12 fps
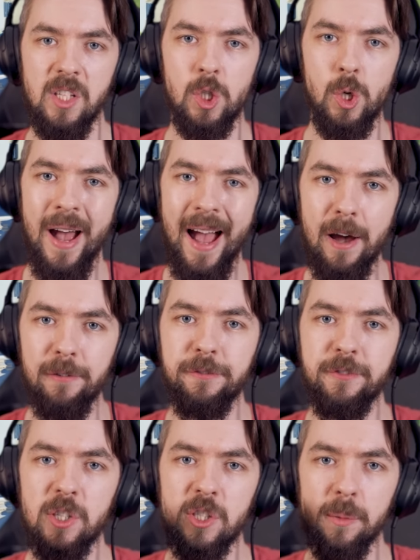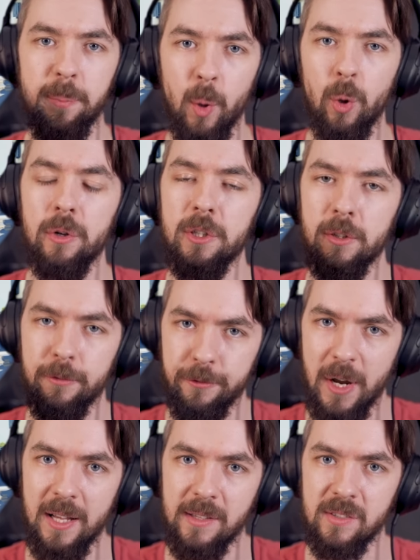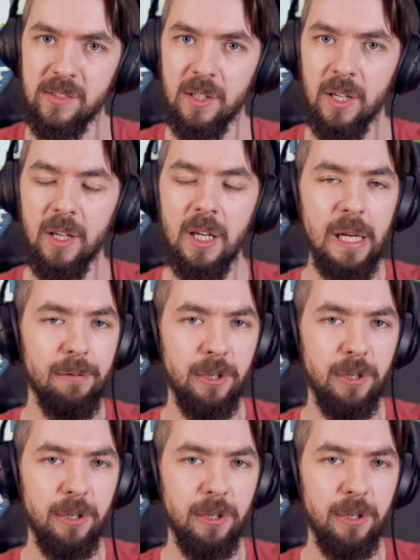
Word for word: is you have to support your friends.